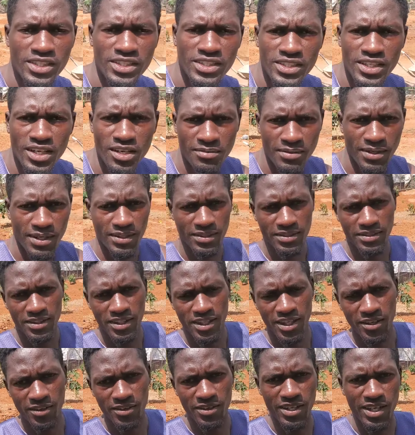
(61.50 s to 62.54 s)
Yeah man,
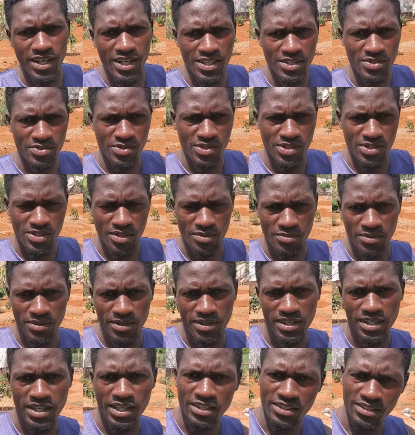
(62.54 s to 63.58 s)
hello guys, what's up
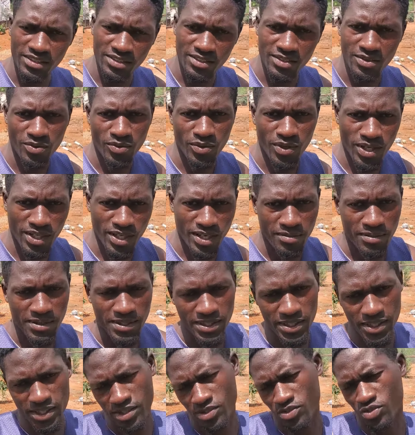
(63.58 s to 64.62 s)
again? Welcome
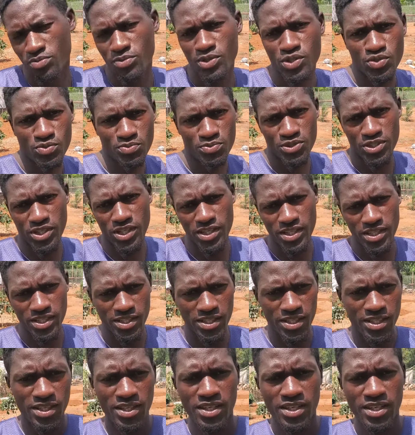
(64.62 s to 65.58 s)
again to my YouTube channel.